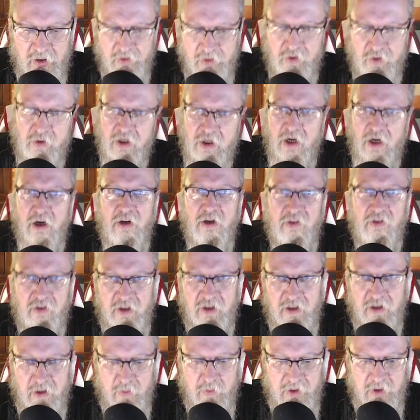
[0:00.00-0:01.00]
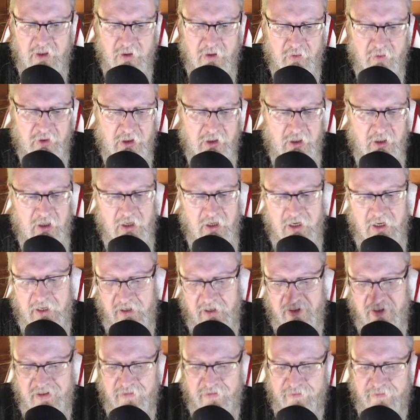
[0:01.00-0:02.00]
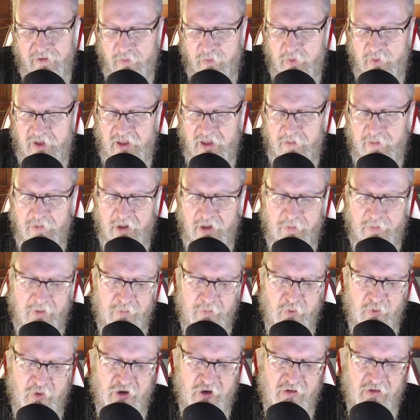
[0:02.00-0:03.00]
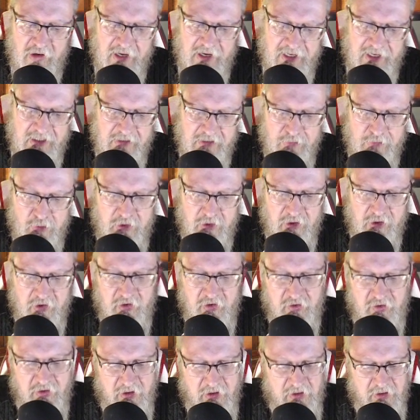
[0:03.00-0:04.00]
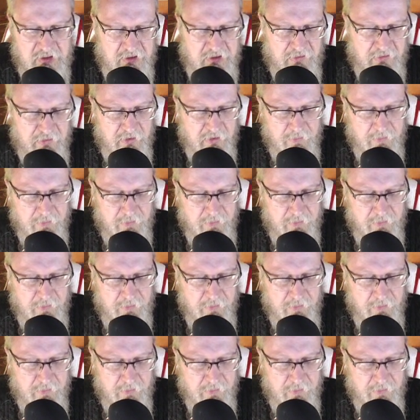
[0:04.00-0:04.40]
You can't see the world in a different way that might be more creative or constructive.